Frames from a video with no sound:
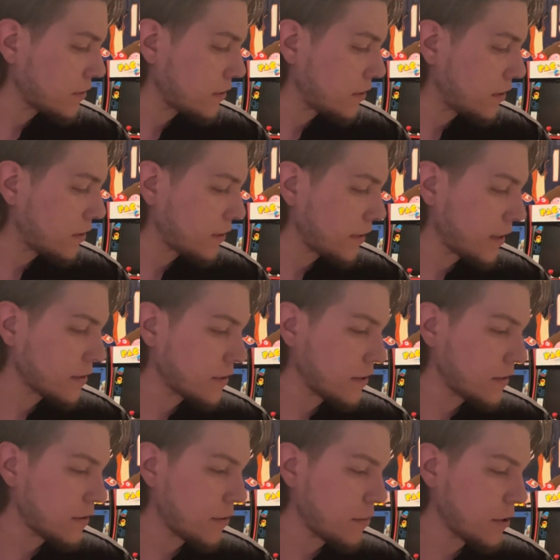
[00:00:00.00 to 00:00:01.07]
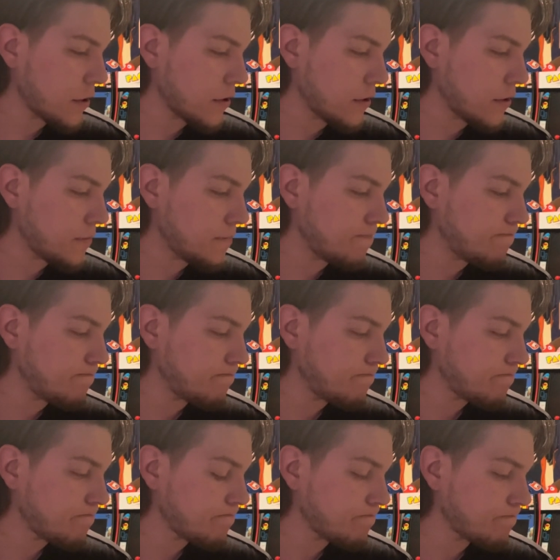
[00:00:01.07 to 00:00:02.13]
and other than that, stay safe, be good.
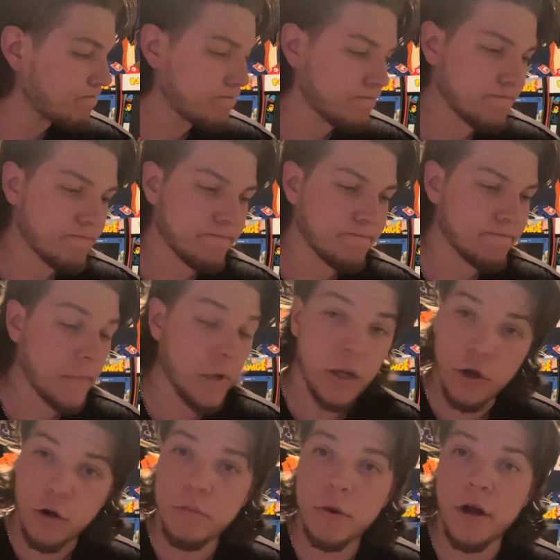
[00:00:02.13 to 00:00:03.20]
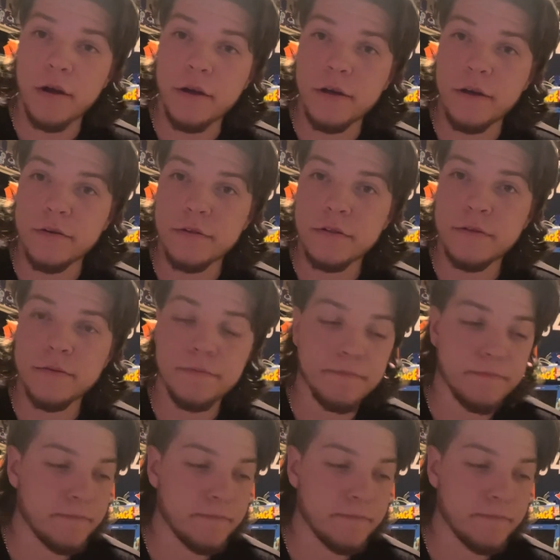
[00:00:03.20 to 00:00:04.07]
Go Broncos.